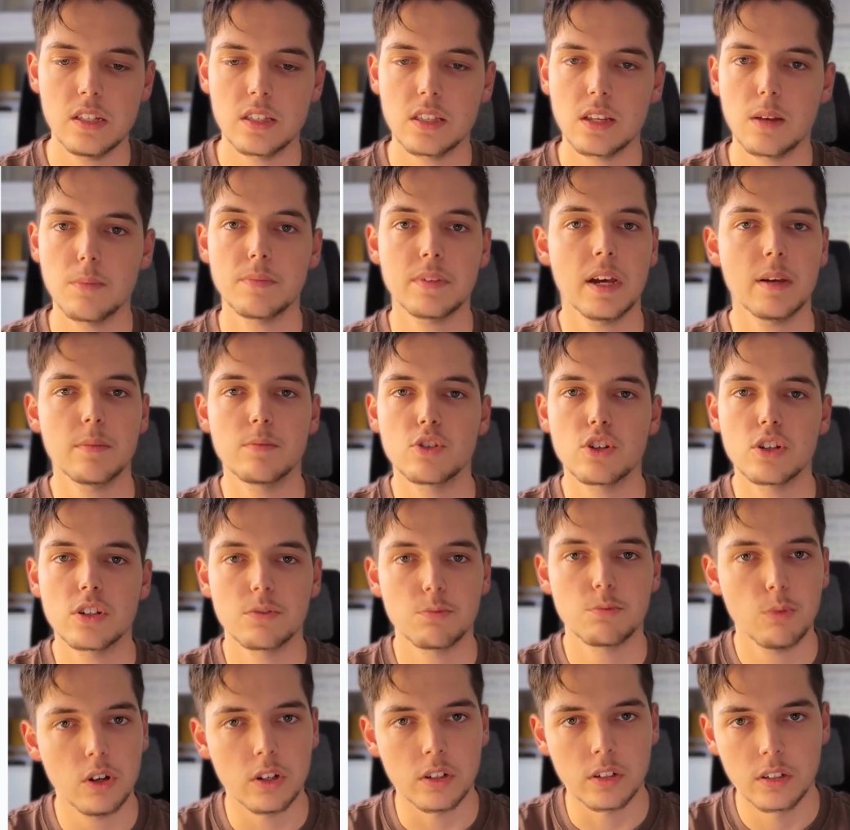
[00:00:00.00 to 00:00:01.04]
sometimes just
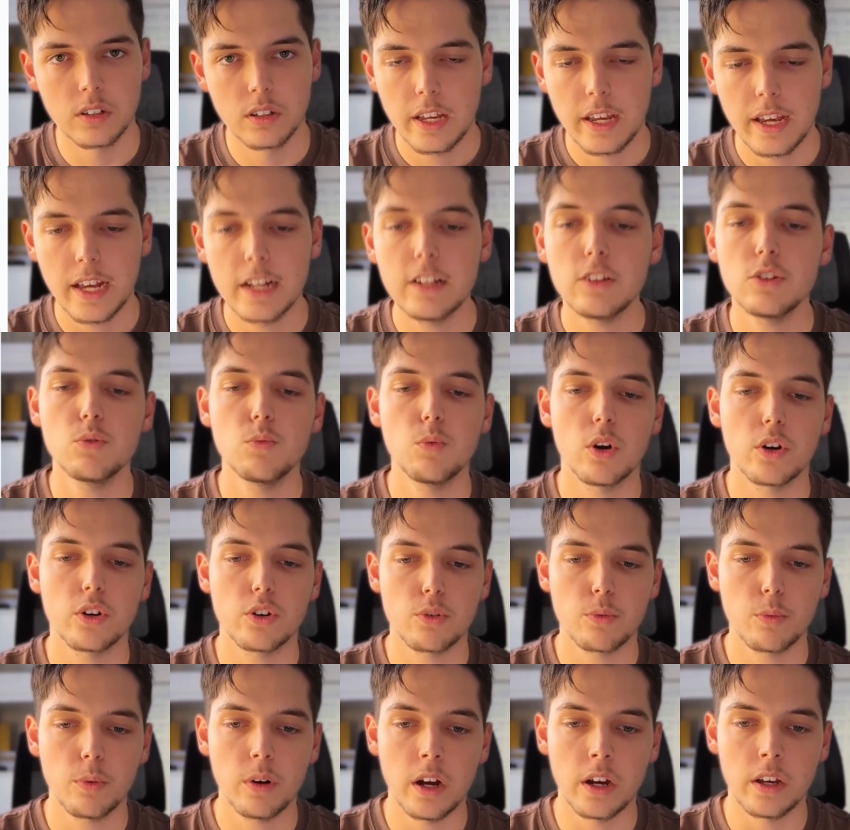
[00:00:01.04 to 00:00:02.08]
1. And you wonder
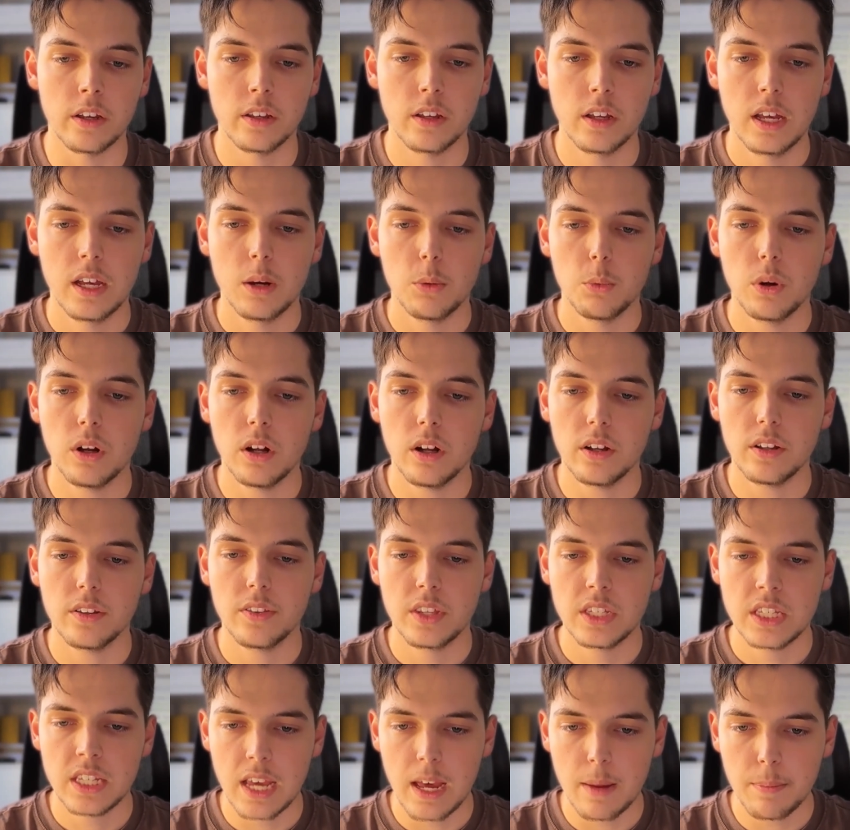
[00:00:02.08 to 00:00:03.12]
why. Well,
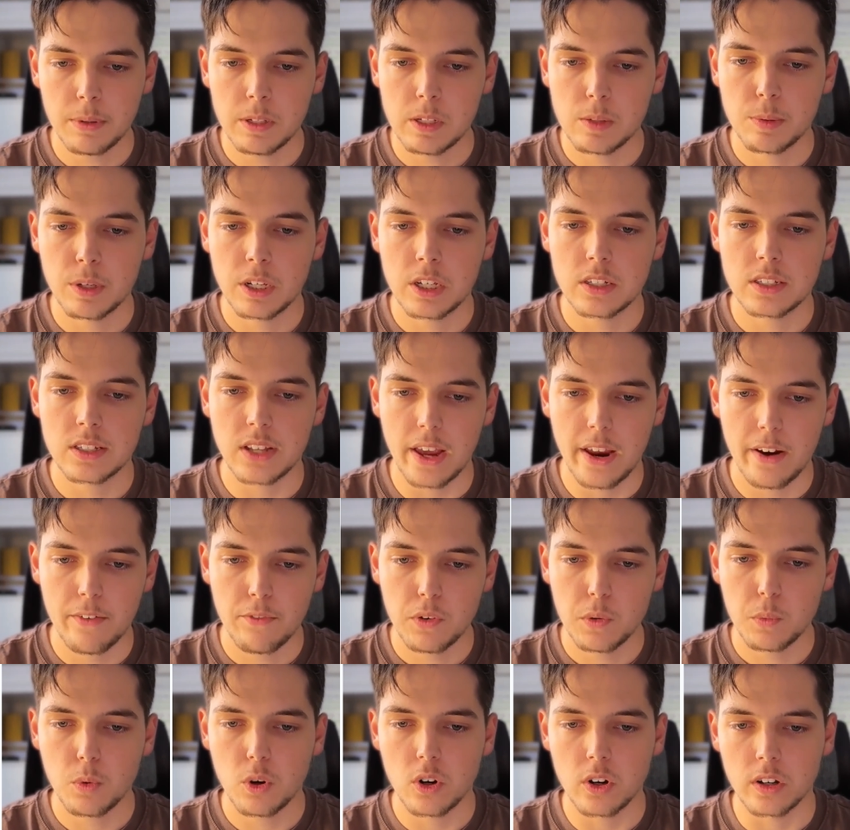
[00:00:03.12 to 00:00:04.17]
this happens because
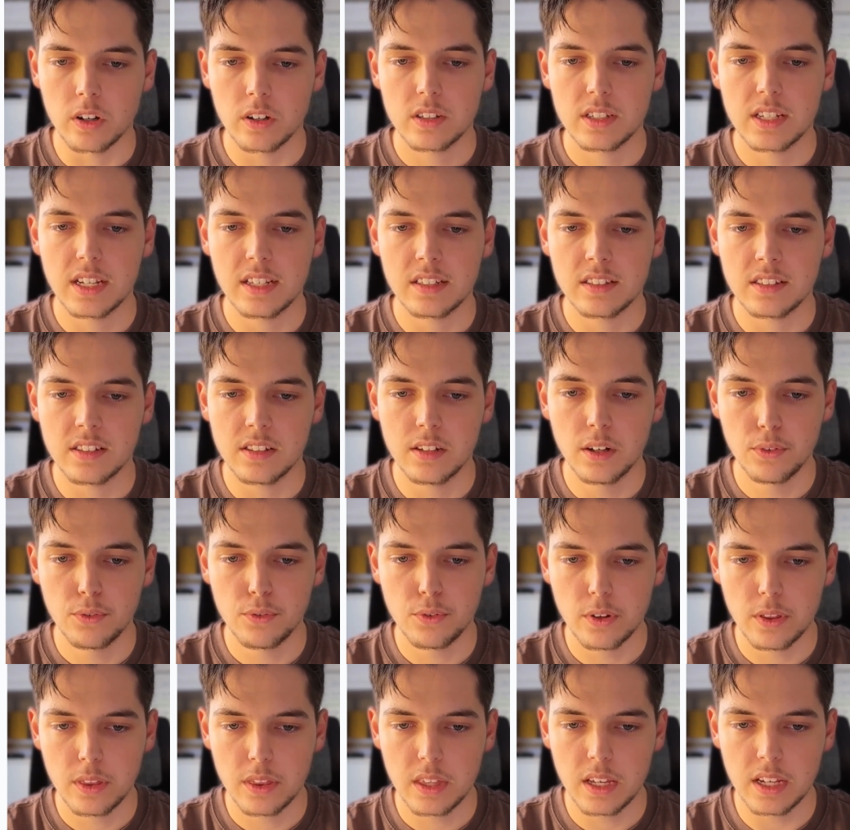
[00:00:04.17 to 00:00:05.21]
everyone says
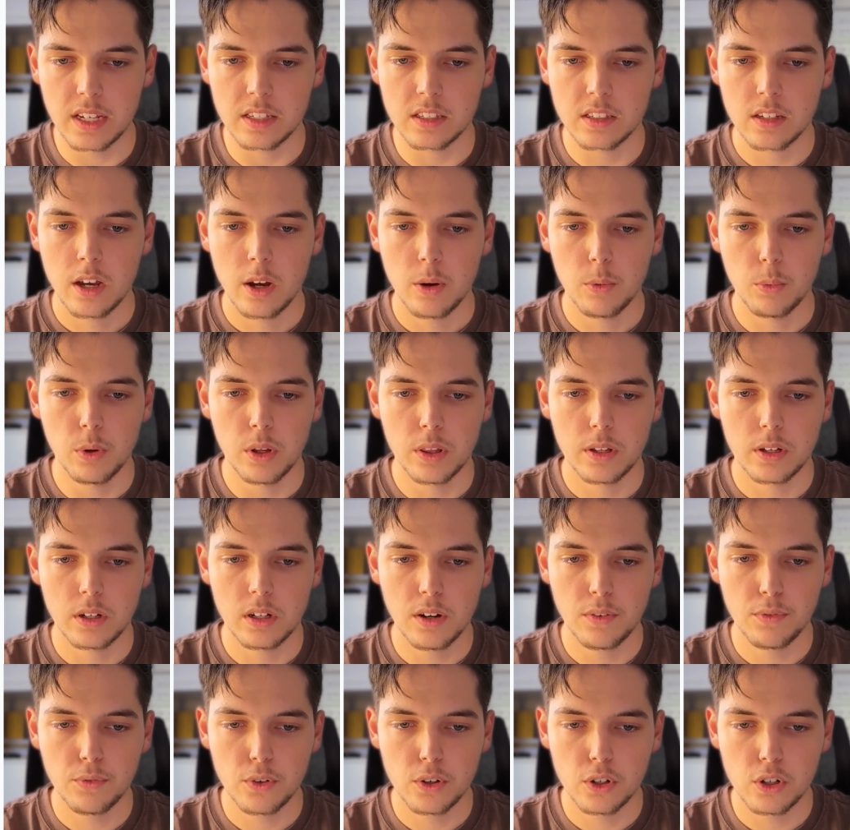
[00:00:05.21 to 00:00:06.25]
different things with
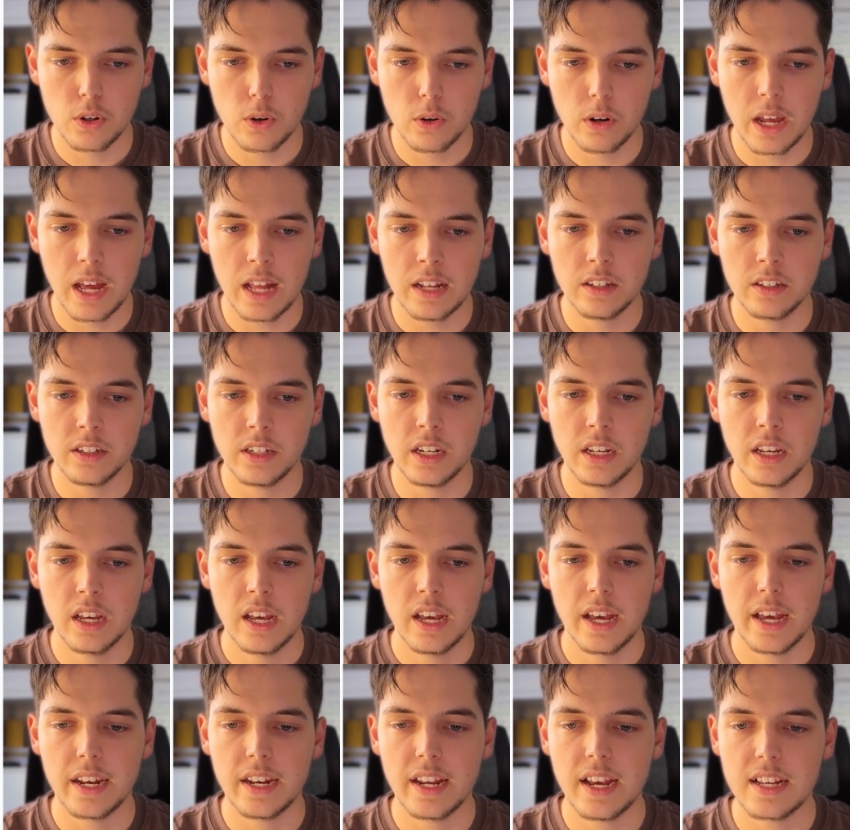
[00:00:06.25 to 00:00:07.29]
different tonality
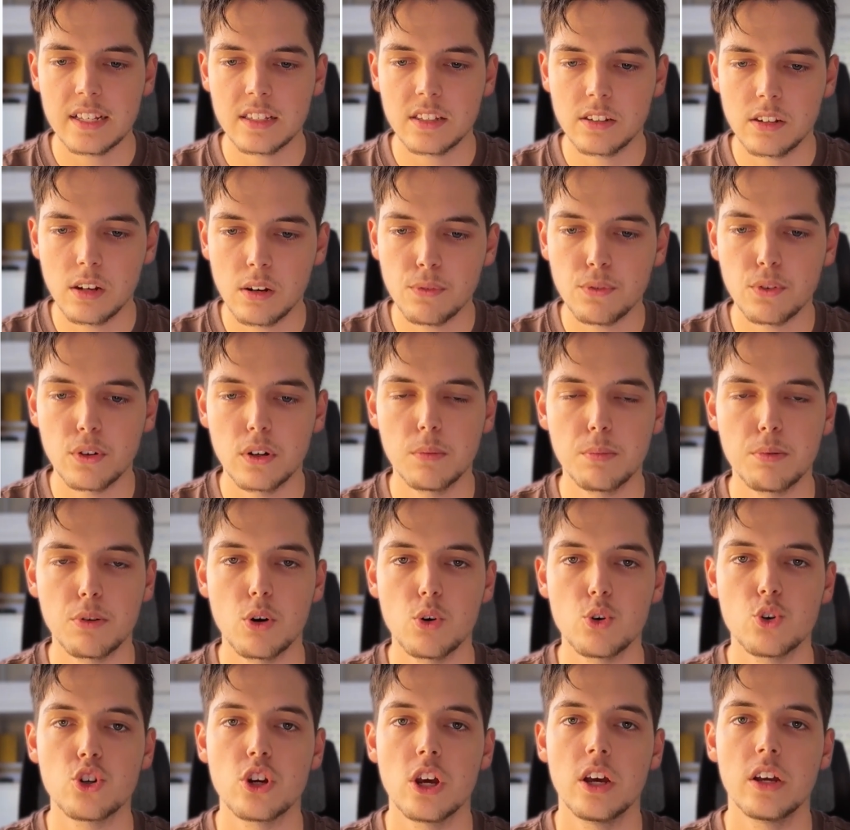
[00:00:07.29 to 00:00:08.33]
and has a different
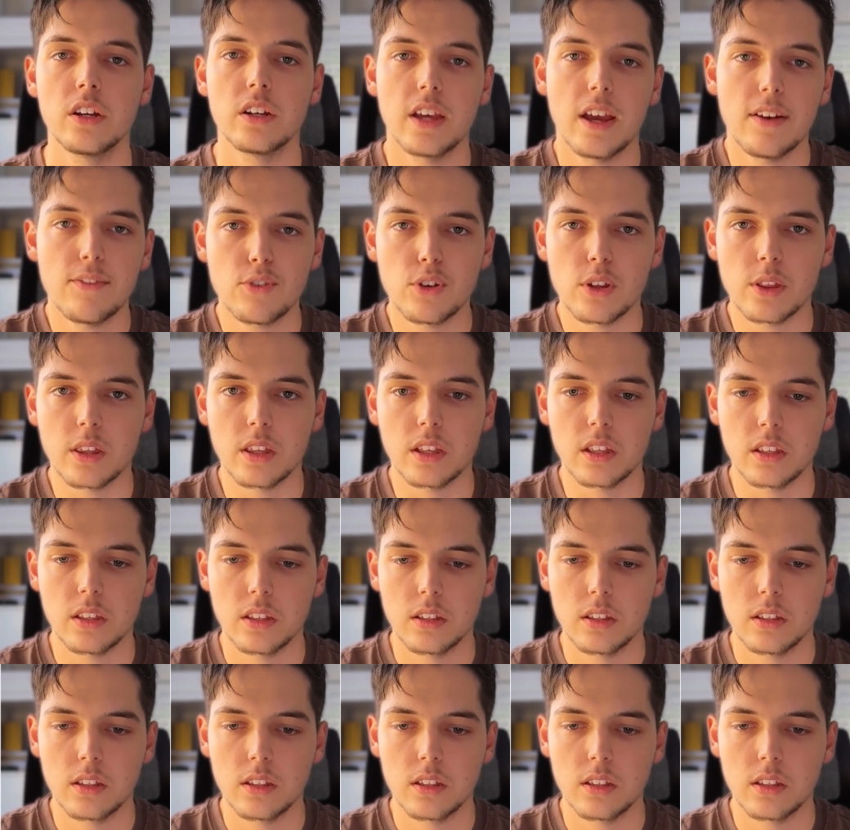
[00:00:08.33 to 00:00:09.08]
approach to everything.